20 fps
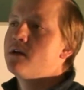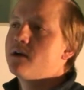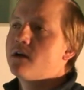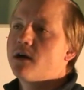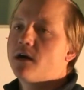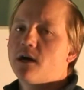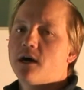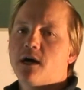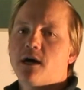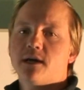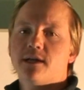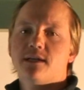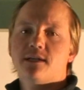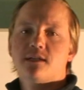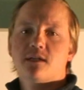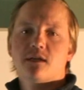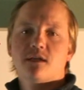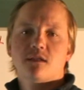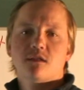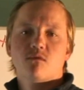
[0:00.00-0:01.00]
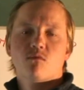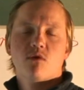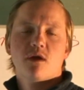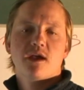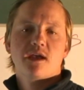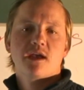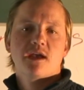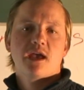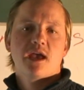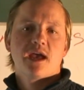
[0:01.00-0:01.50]
in the
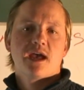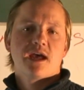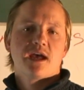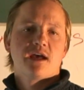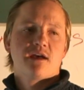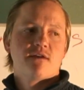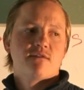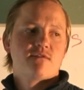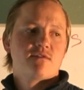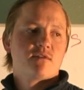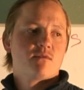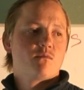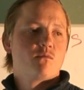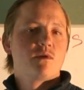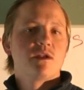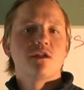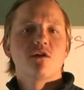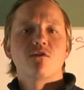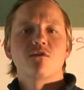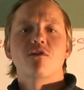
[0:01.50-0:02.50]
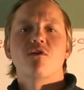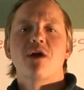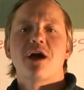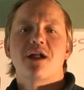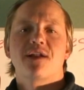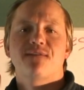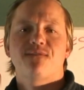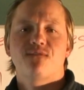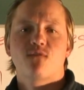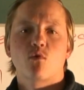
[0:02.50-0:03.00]
way of we don't know
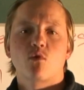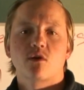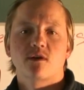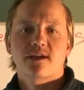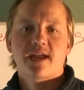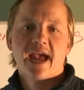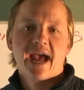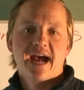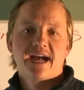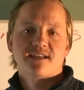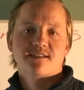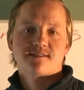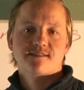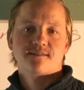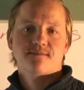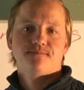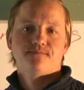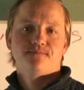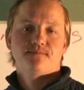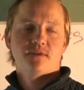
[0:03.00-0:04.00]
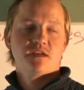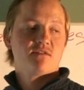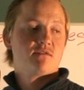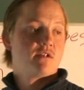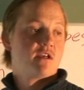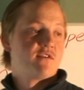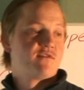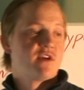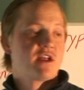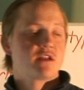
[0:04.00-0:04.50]
how to forecast.
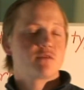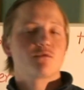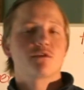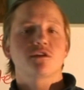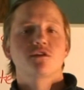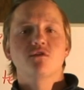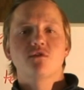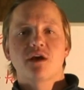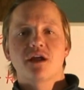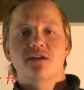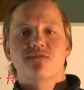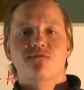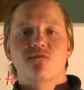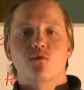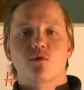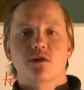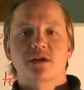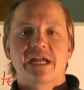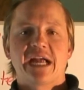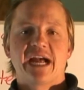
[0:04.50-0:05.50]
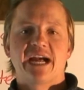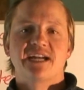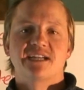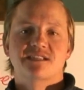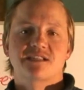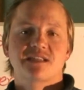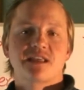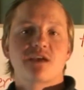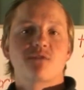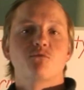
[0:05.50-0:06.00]
If anyone knew how to
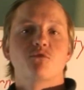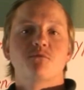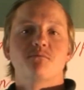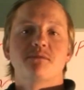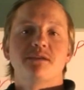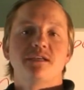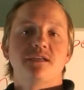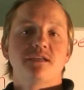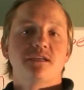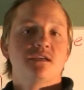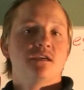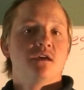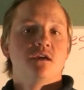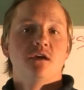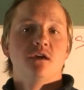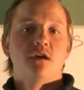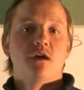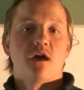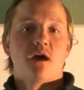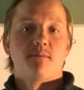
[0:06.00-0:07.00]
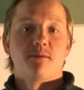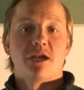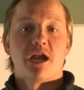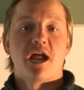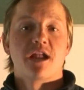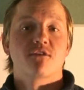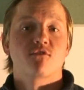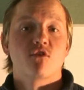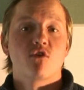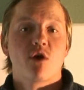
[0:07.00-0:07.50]
forecast, they would be, I
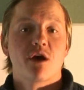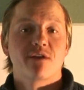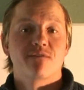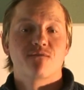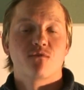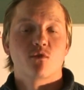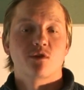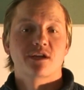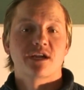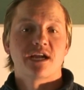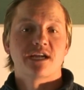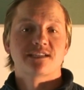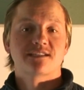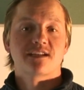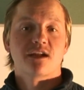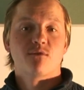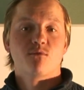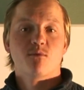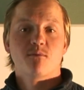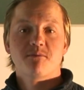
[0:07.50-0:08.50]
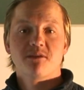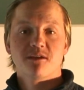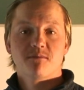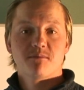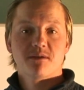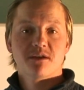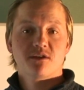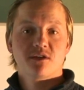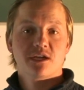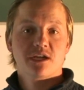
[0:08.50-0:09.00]
don't know how to forecast, I would be a
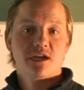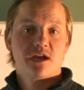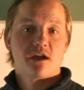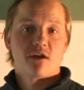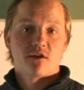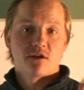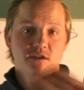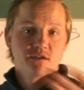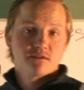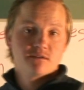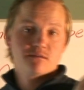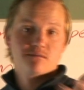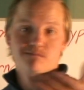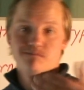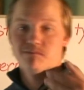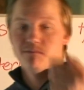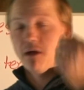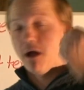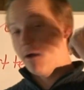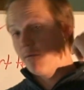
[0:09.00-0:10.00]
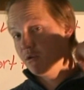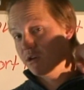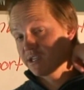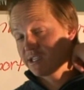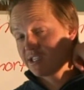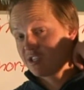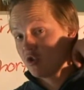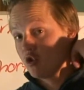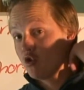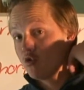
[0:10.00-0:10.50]
billionaire, and I would
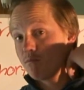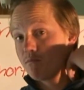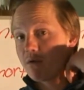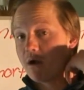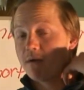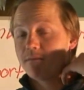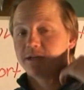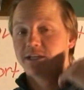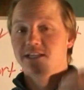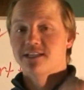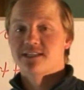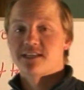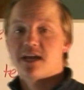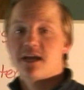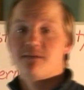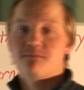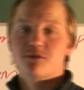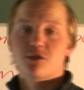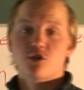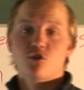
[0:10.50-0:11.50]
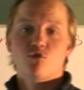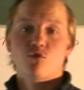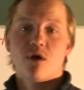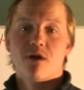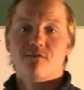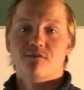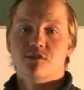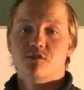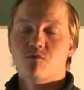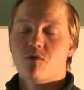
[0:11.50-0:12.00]
assume probably the same to
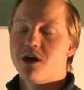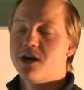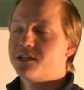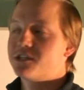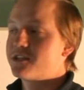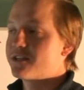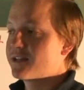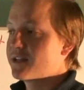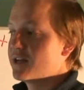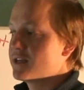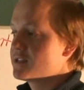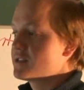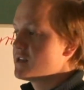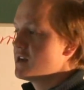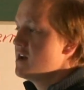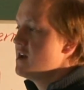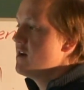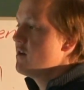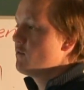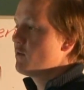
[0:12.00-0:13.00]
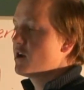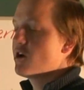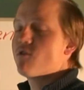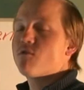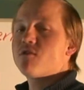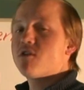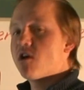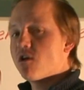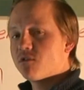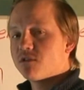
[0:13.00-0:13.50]
whoever's watching this. We
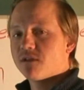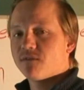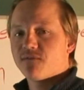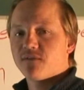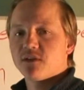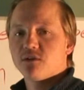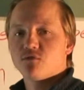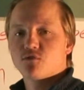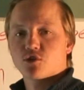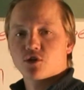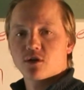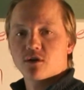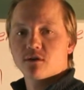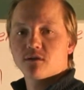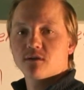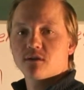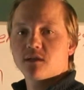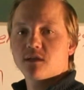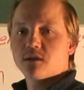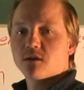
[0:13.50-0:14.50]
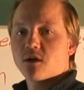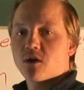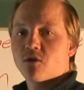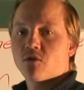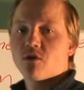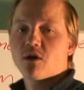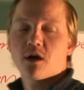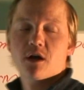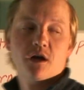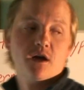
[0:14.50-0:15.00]
don't know the future,
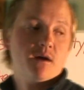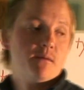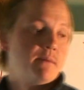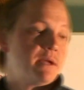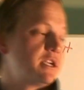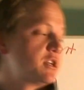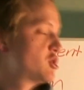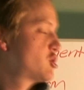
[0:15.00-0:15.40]
and